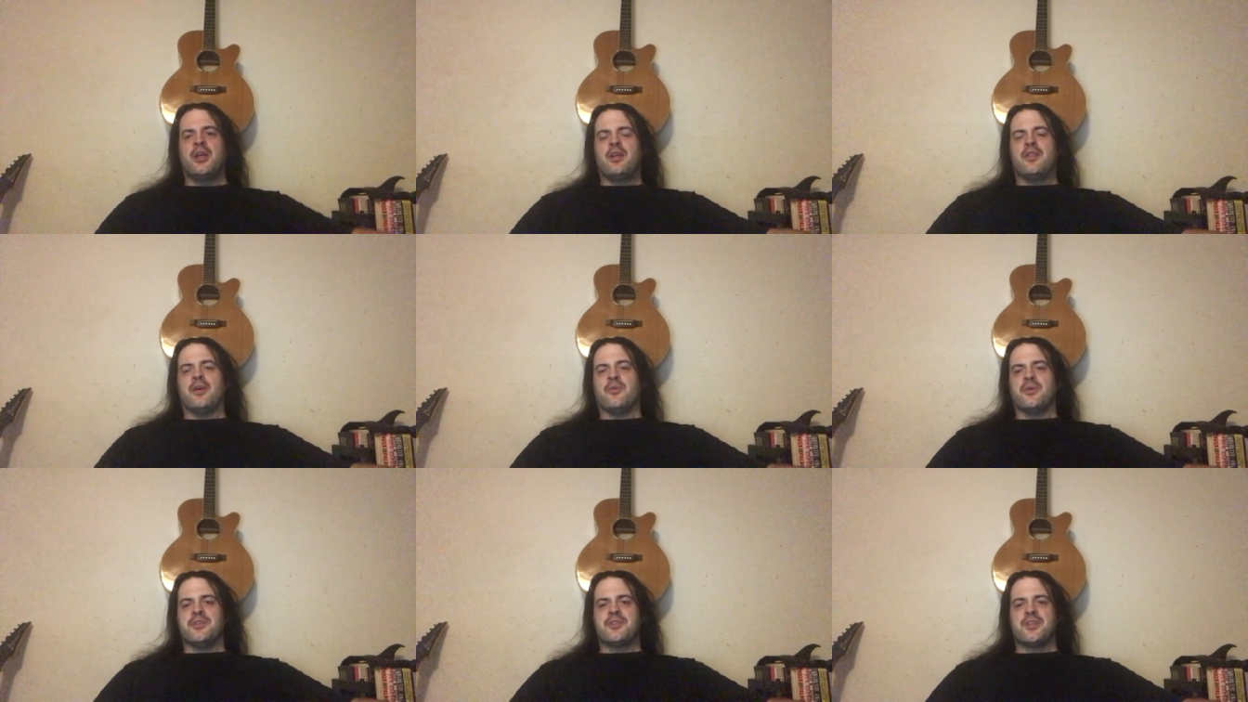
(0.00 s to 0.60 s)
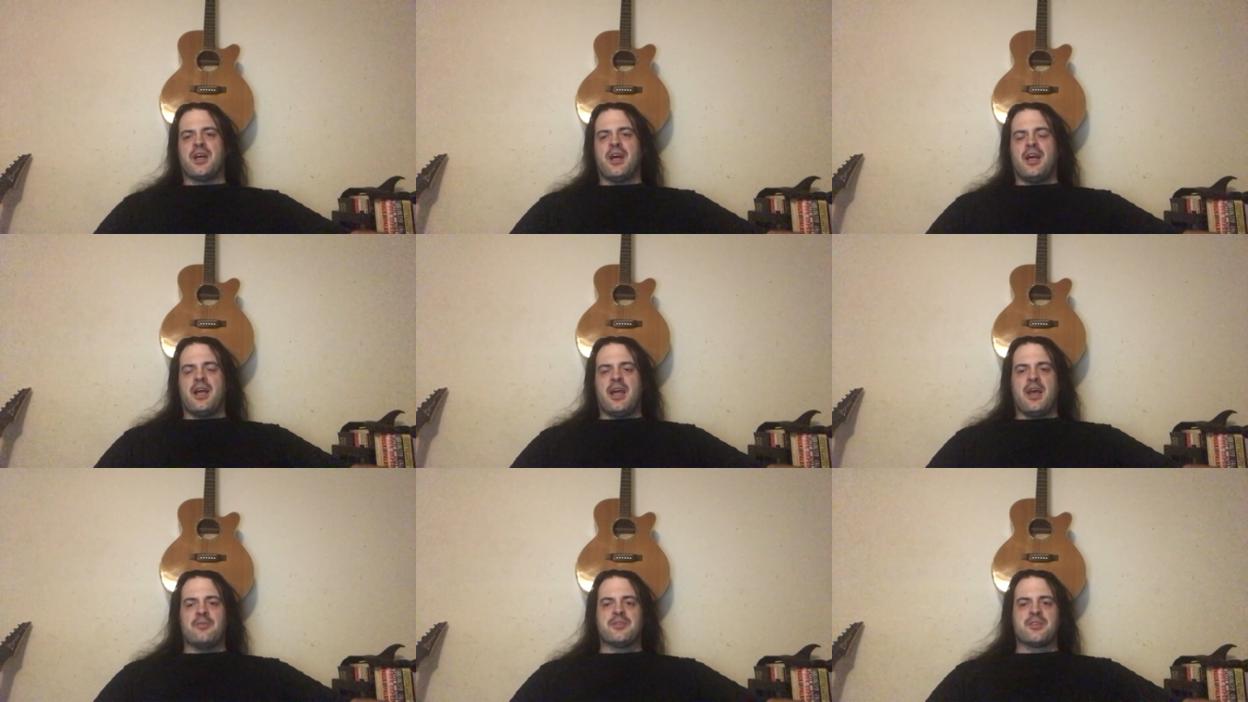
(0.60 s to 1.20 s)
that was uh,
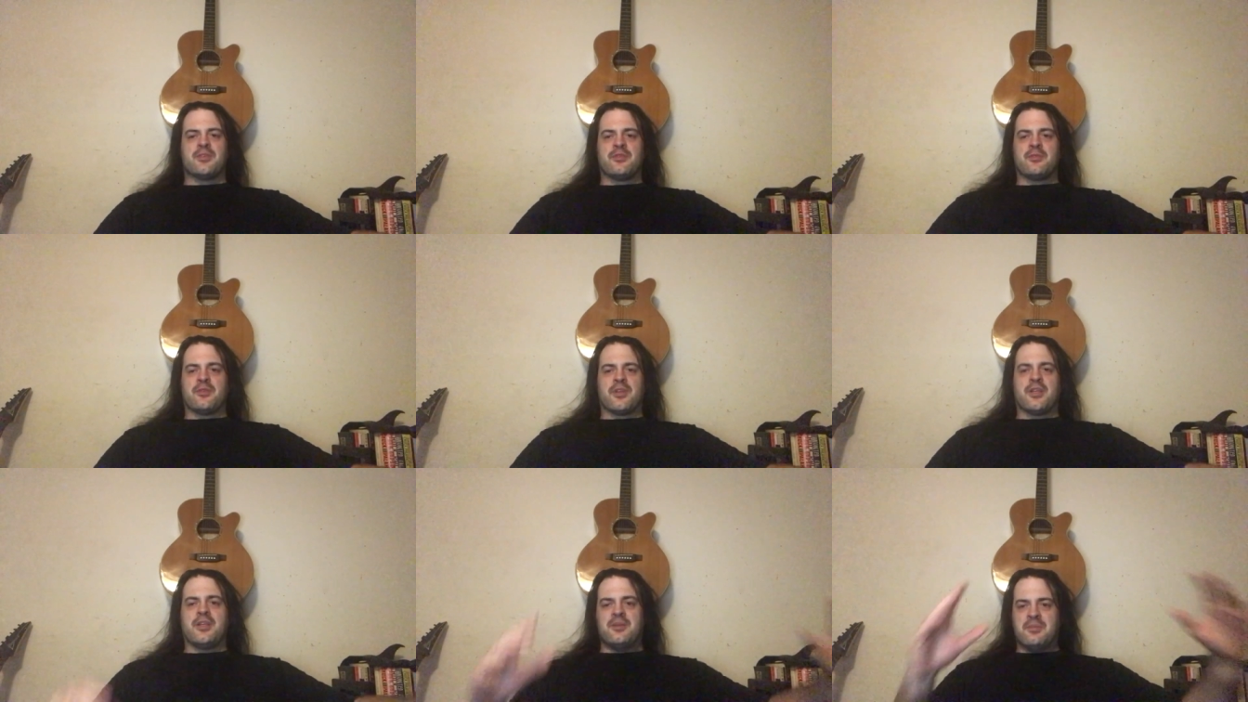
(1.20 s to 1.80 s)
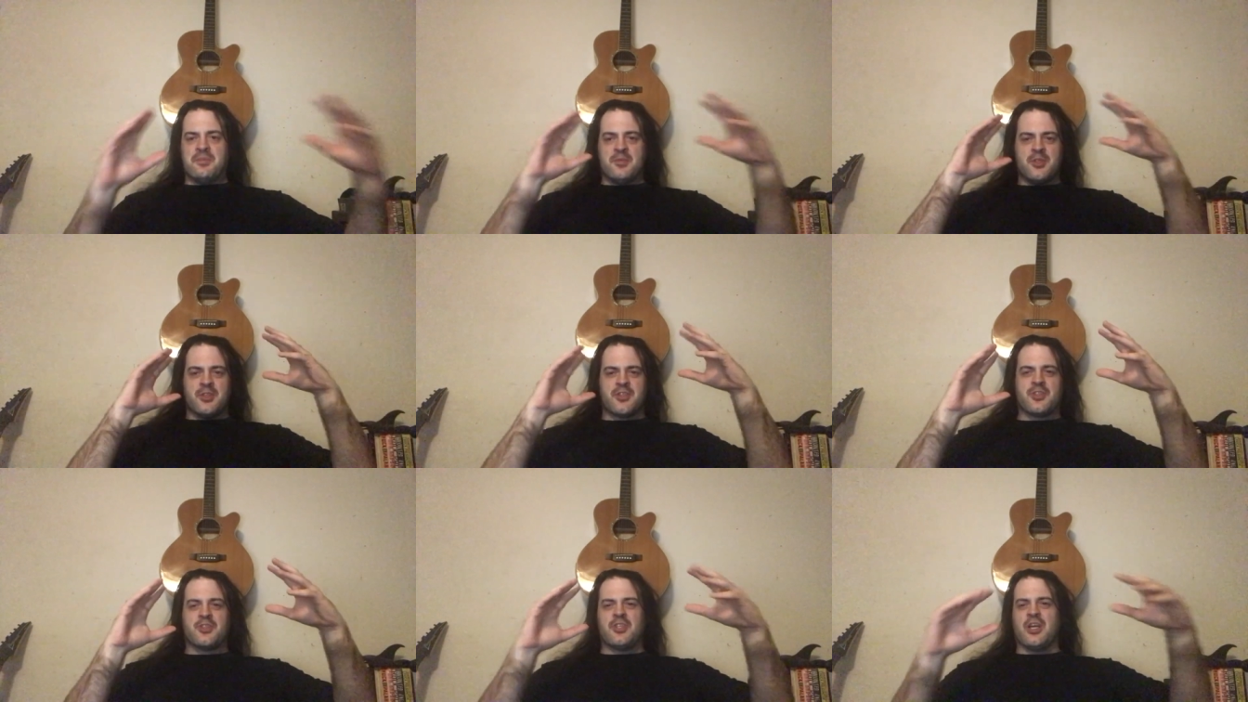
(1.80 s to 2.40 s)
absolutely
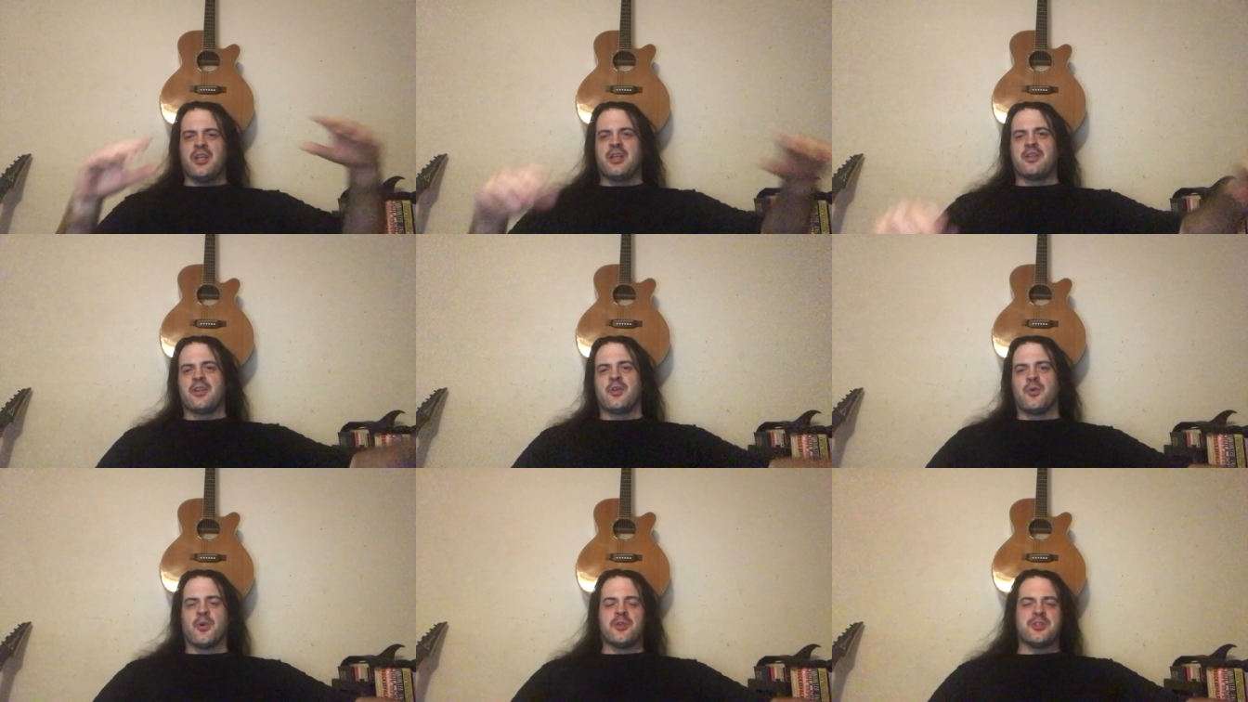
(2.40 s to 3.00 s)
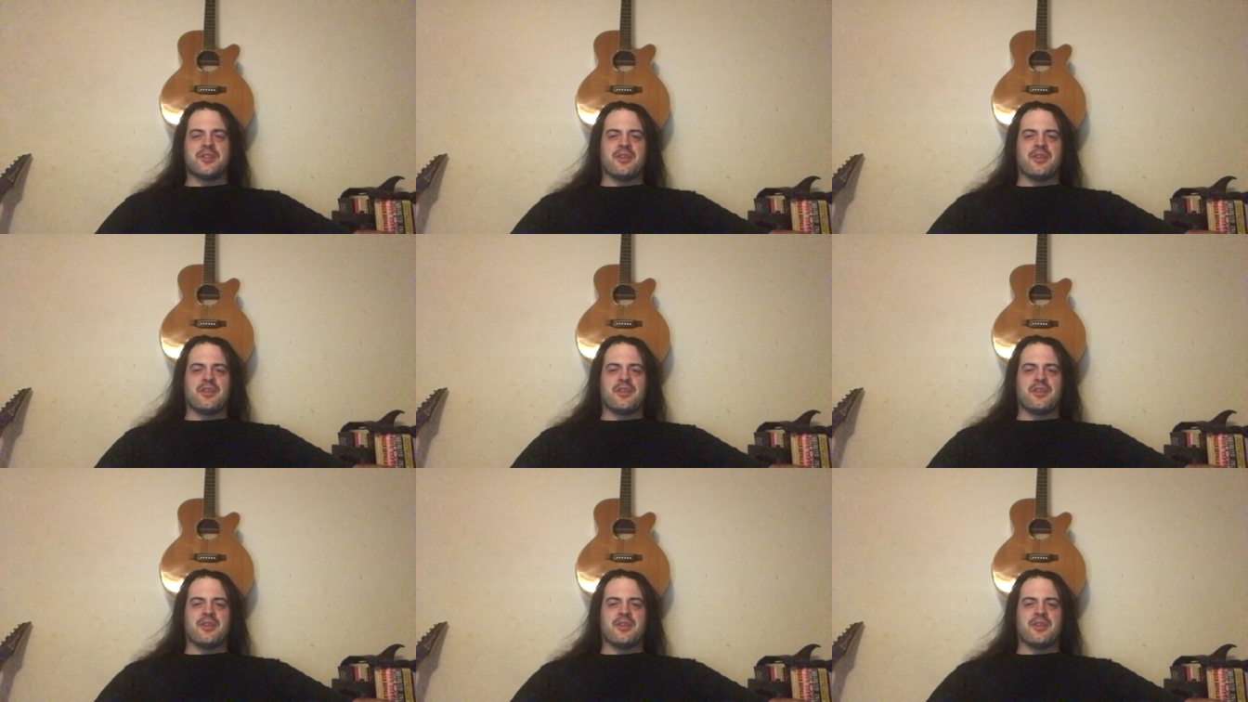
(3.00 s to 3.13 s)
just stunningly gorgeous.